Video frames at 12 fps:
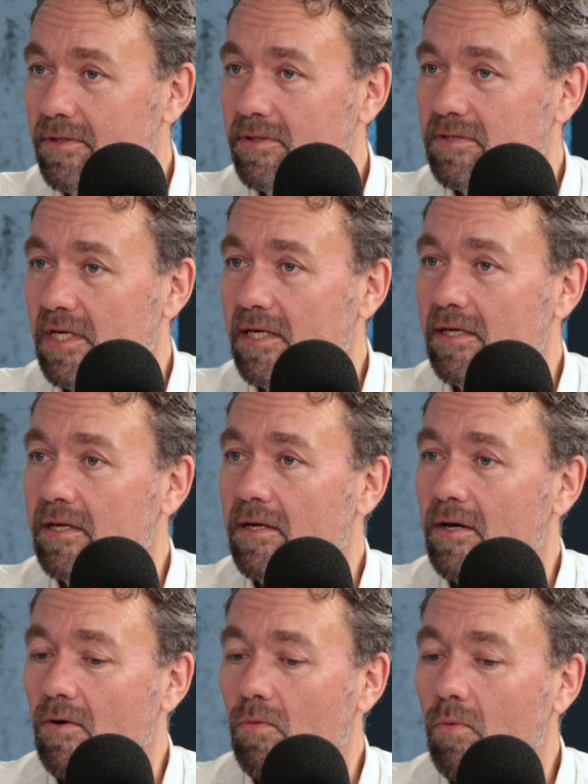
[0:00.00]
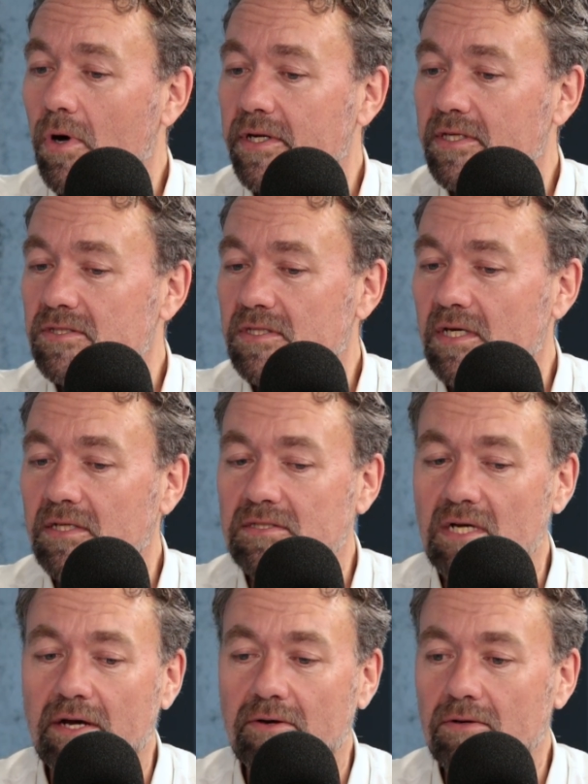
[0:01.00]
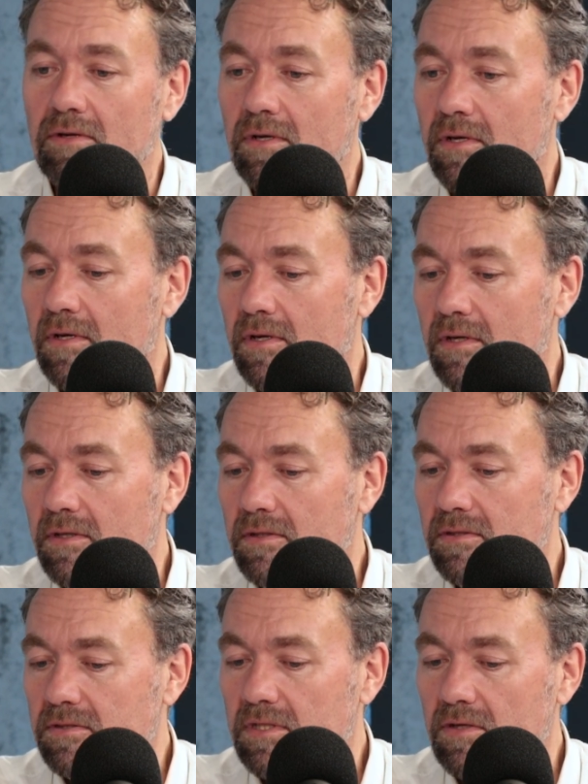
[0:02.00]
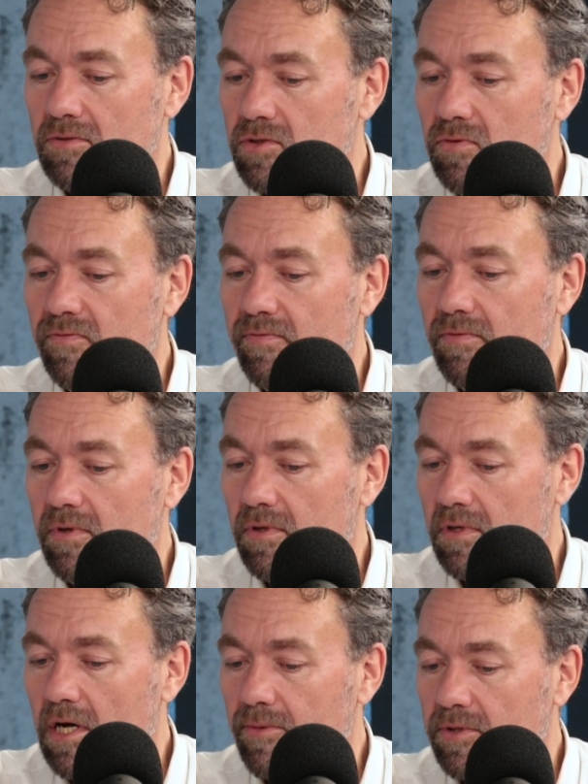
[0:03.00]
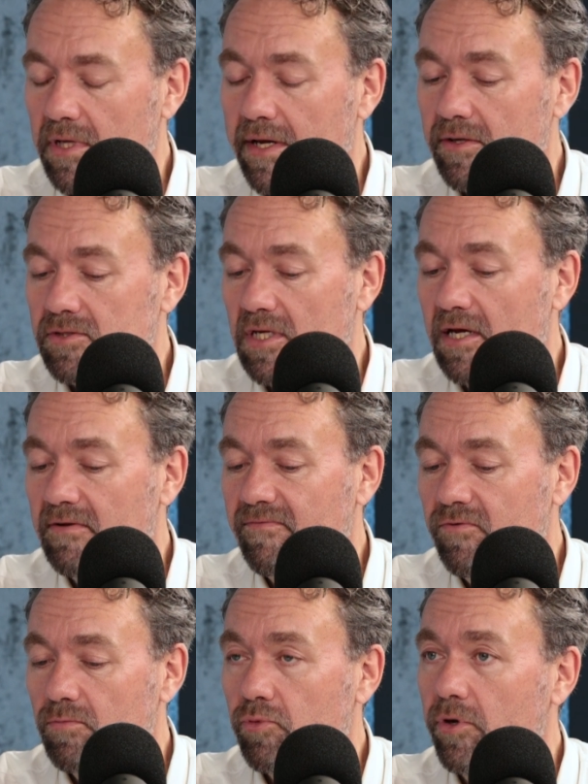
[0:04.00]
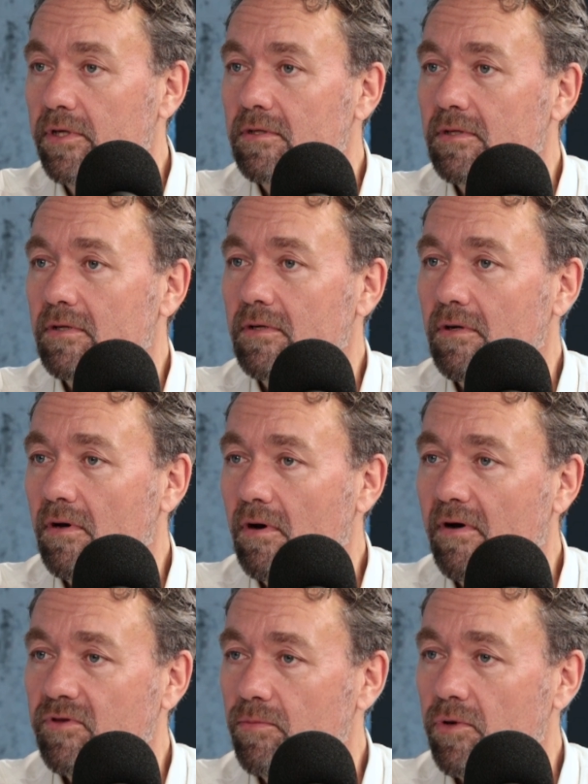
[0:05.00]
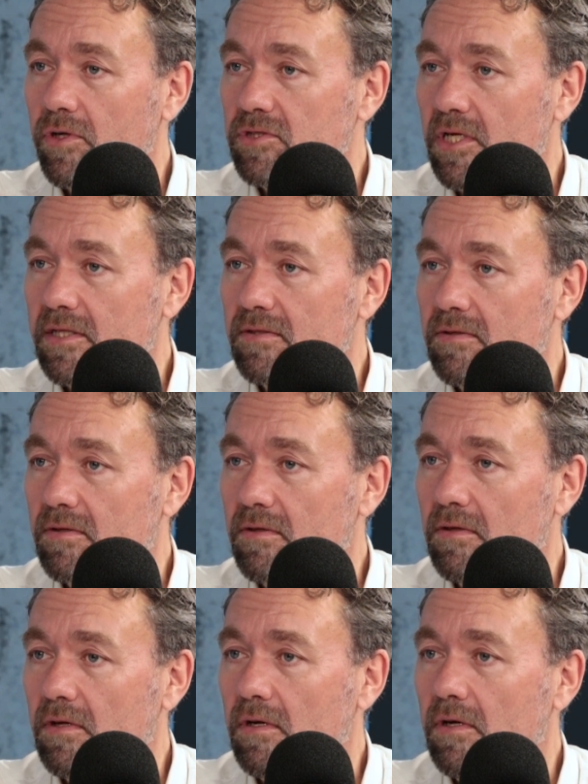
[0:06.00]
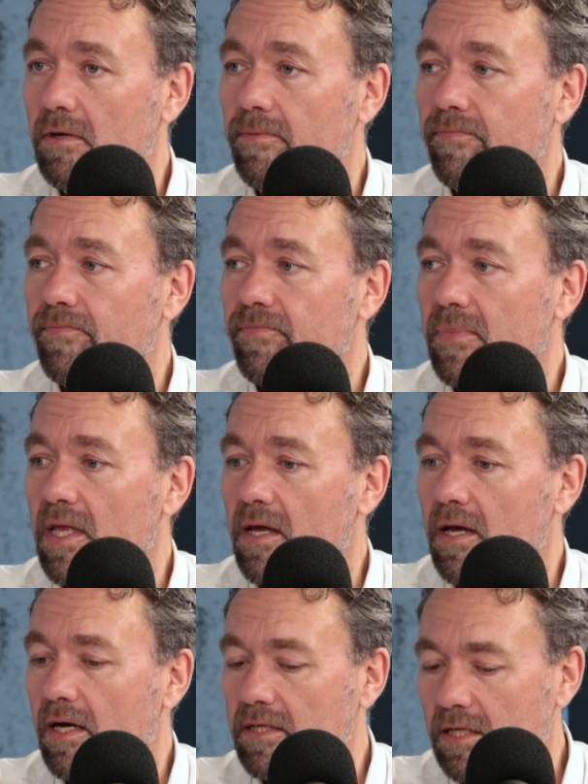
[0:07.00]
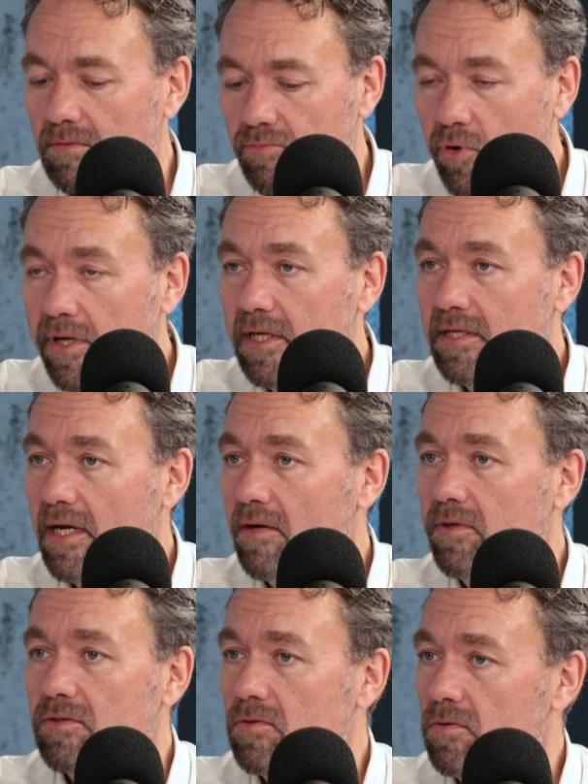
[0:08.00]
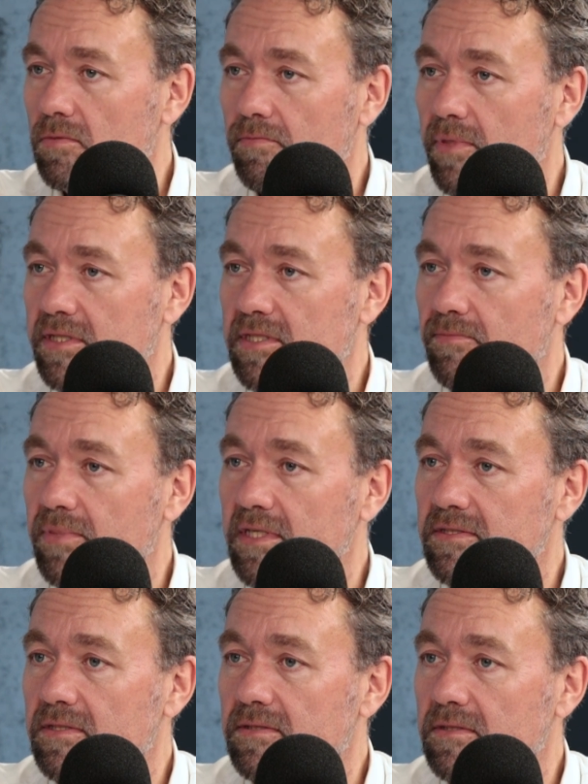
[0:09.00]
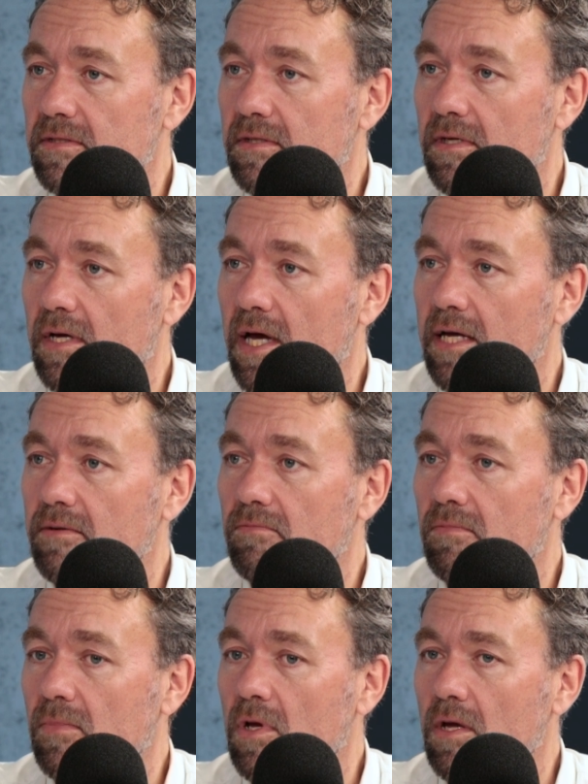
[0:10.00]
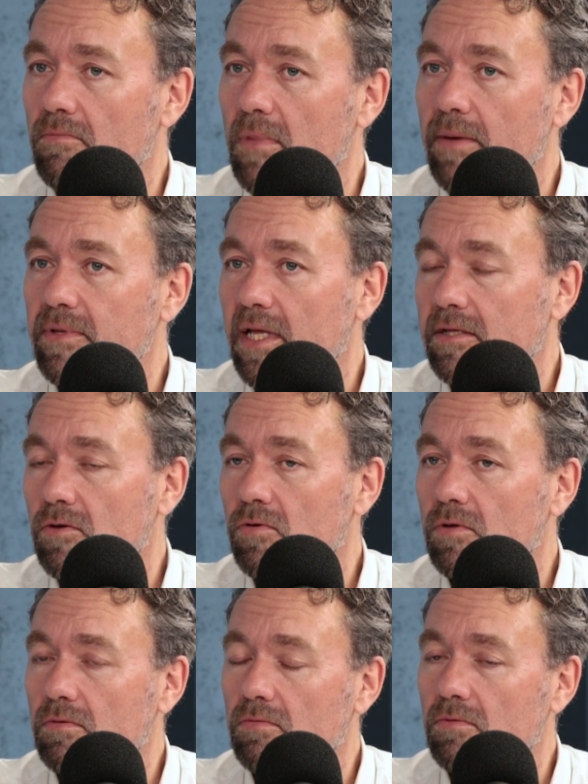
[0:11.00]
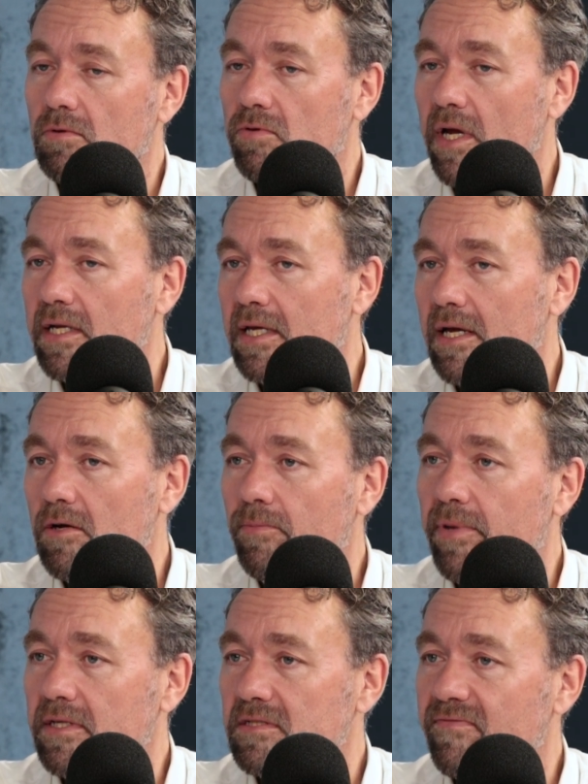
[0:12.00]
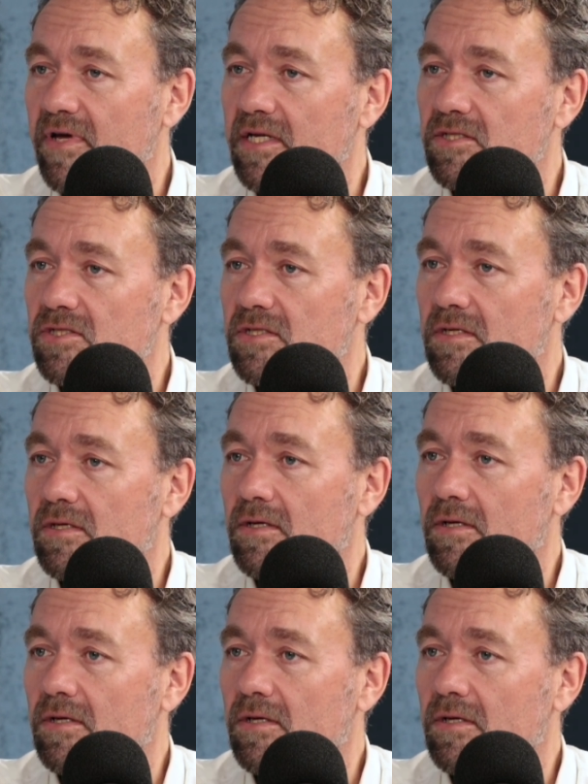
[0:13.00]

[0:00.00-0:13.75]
saying what is the entire CO2 carbon dioxide footprint of the project, and then break it down into bits and pieces, and maybe that could creating a competitive edge